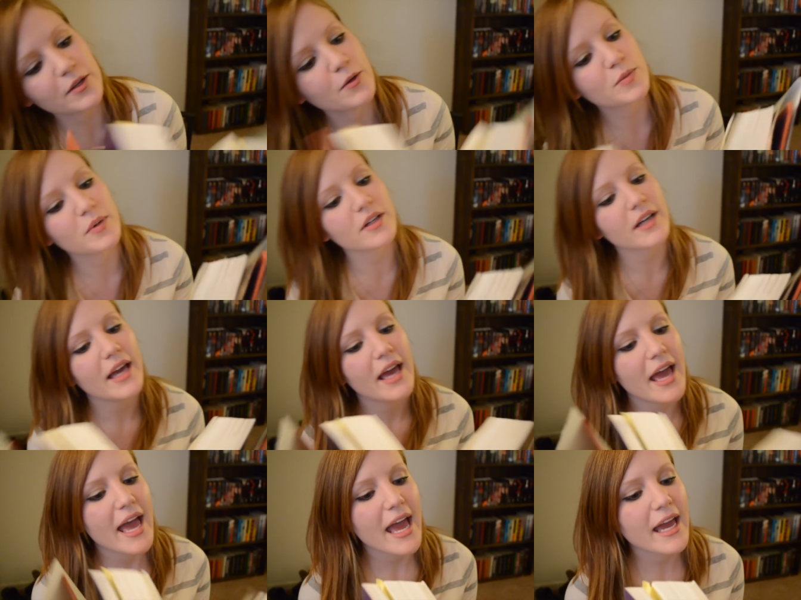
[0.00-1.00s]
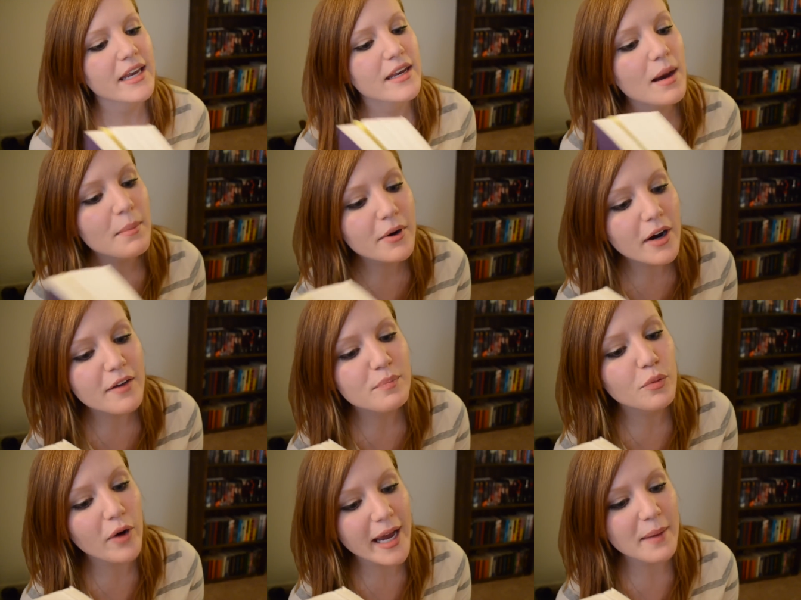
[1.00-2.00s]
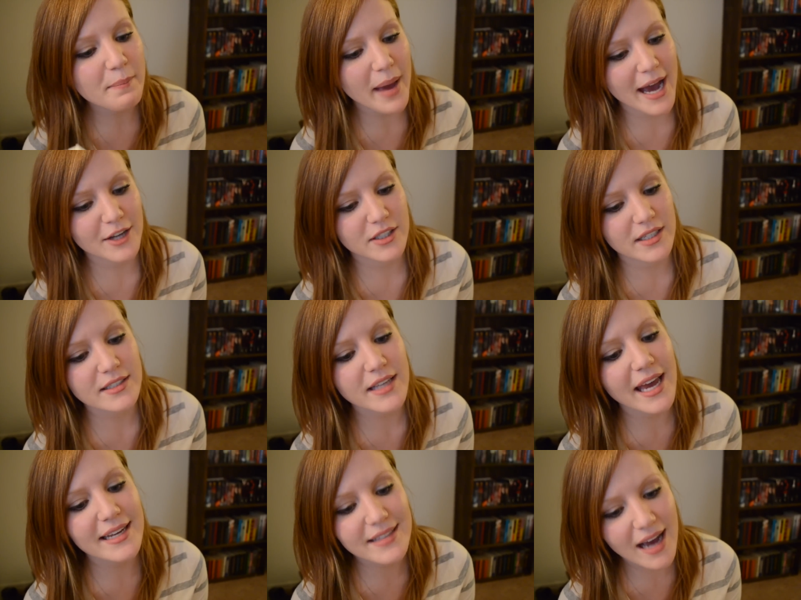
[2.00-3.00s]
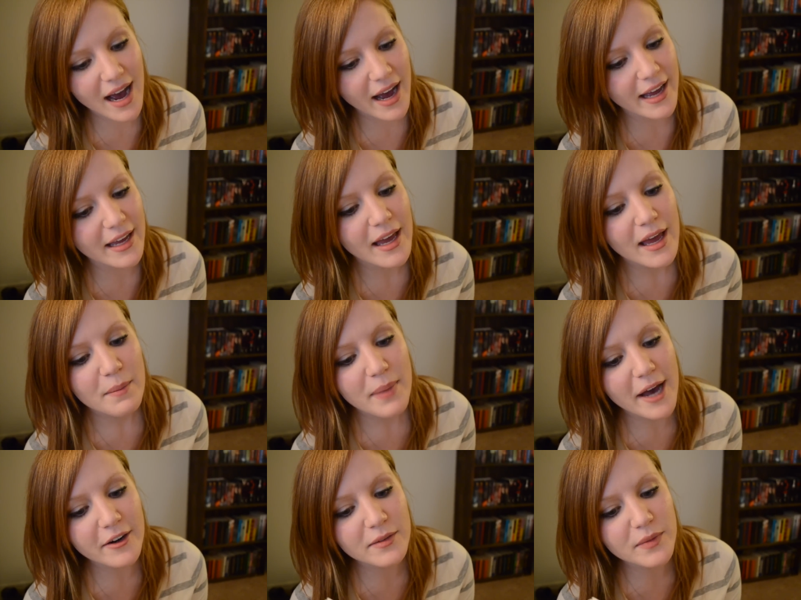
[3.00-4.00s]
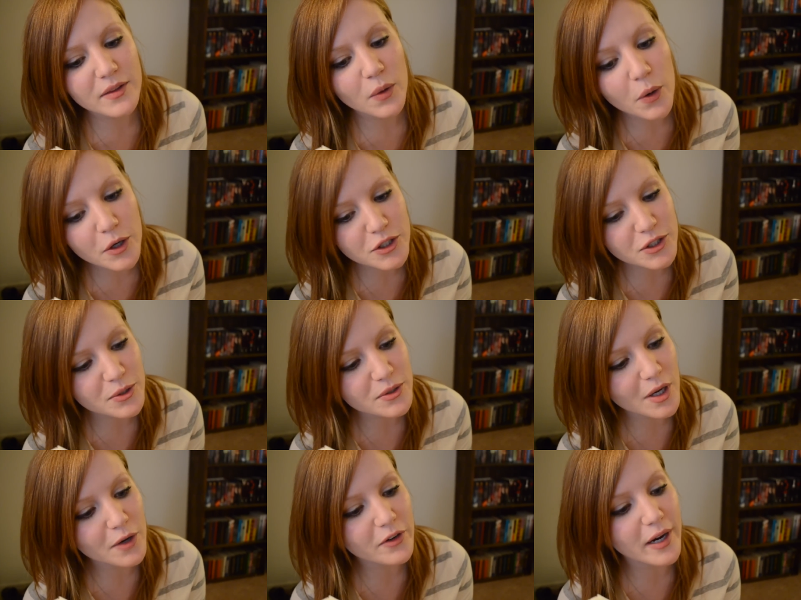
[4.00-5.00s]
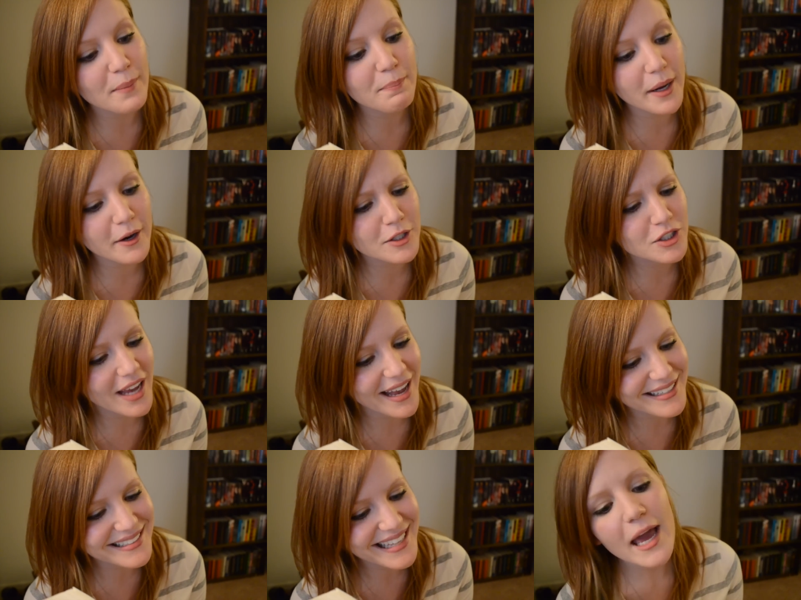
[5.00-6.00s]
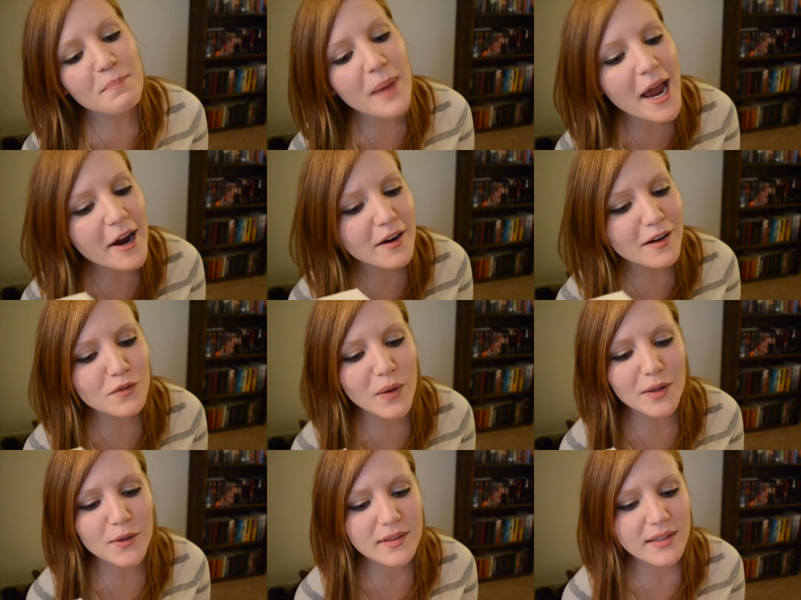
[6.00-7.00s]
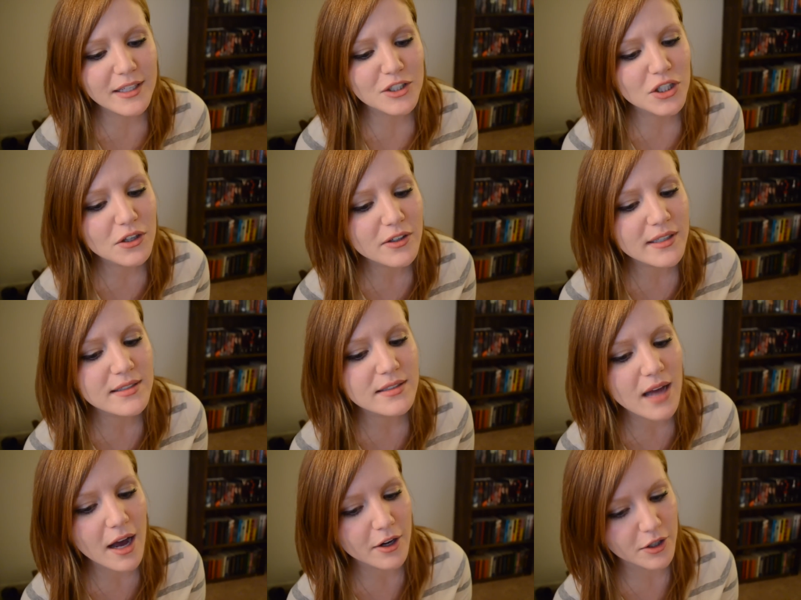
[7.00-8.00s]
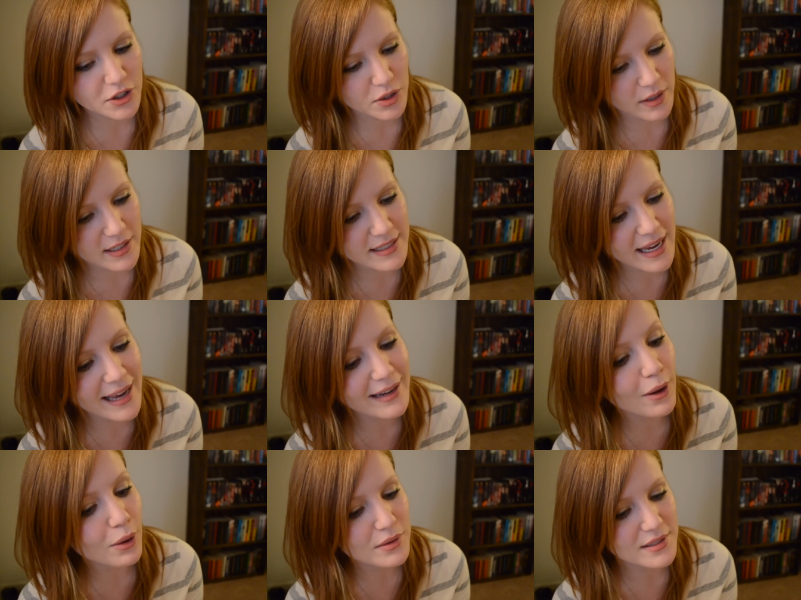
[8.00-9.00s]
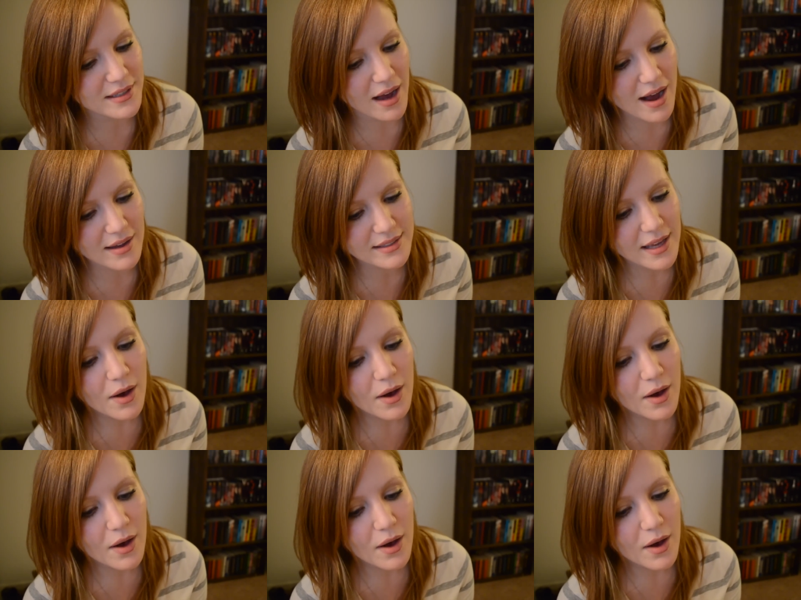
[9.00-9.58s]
huge book, a number of bright badges, a tie patterned with horseshoes over a bare chest, a pair of what looked like children's soccer shorts, and old socks.